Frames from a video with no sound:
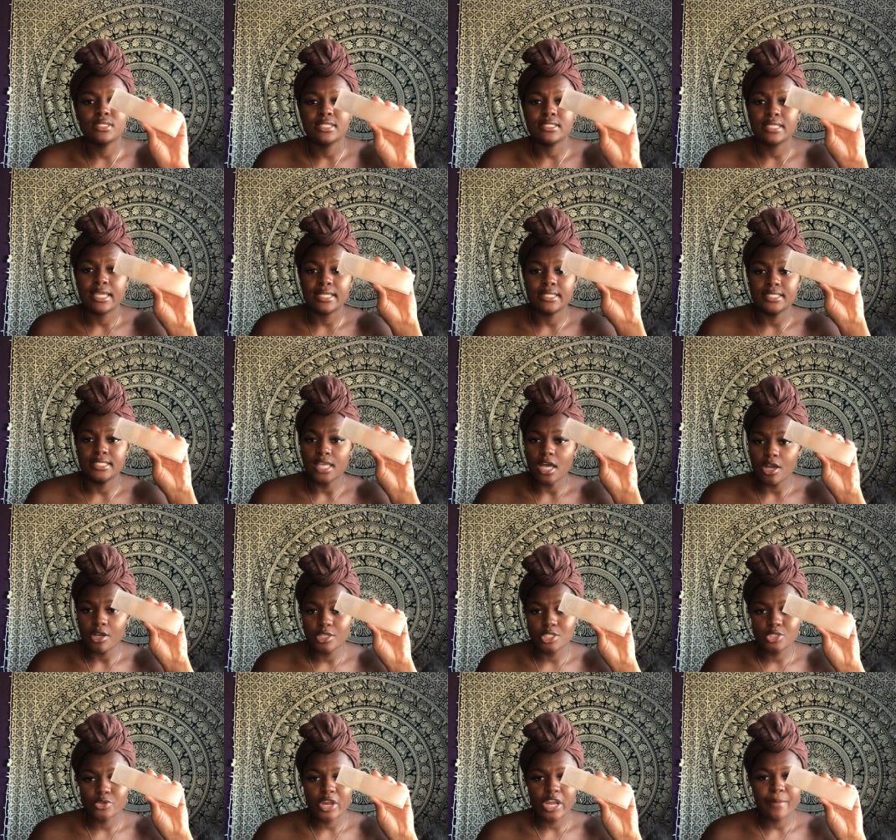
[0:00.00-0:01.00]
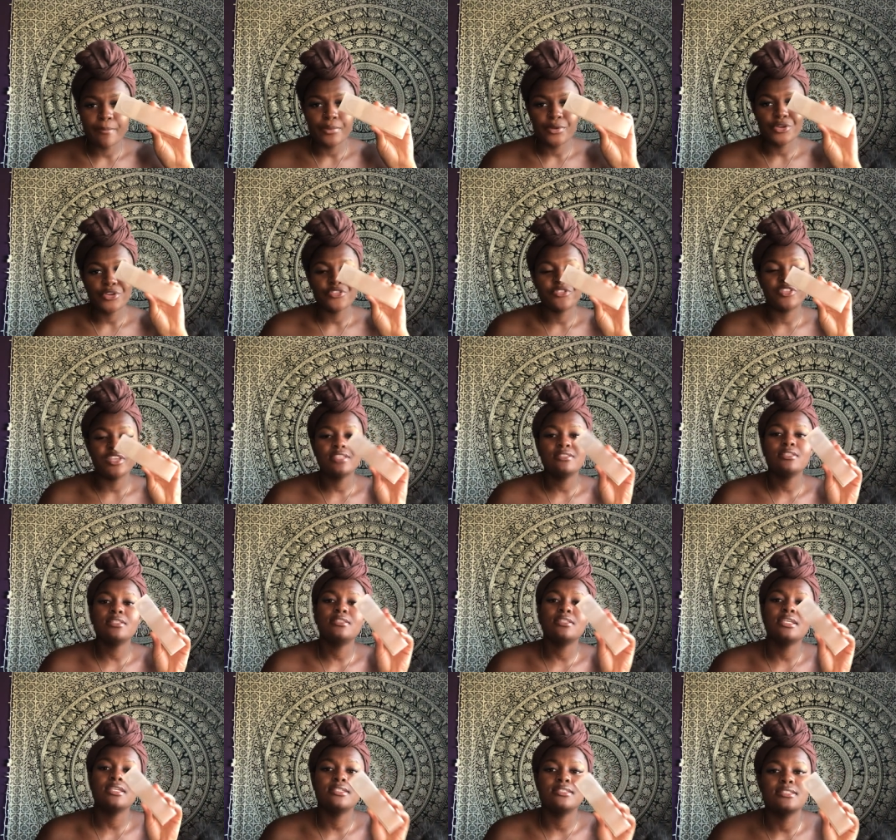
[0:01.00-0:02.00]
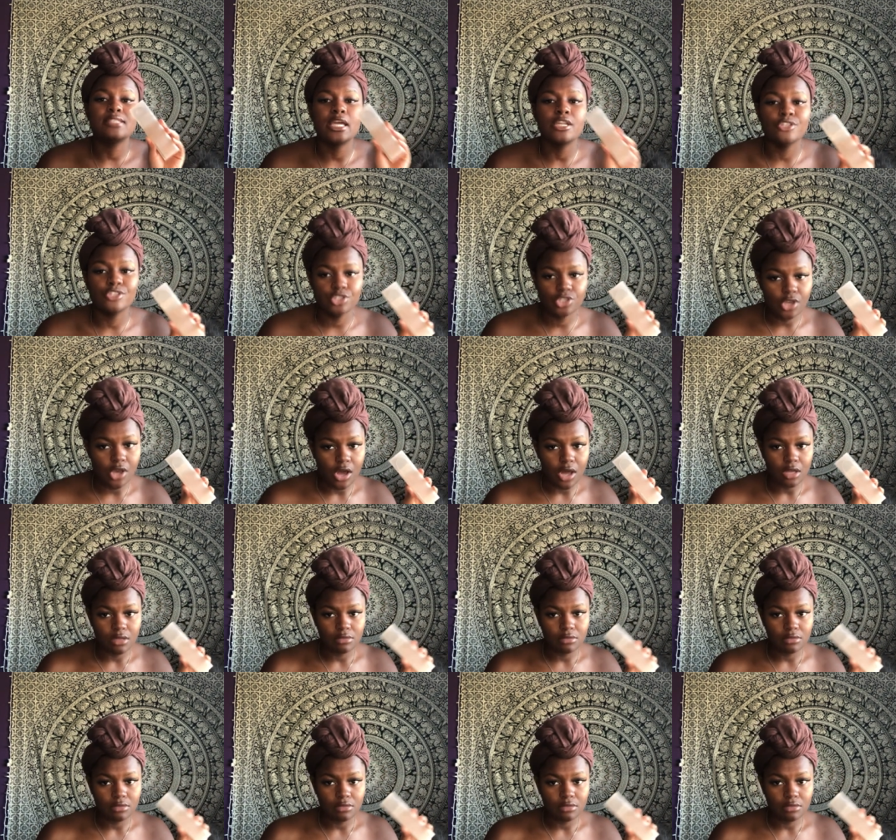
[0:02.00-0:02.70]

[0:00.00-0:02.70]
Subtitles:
is a tongue scraper. This is essential.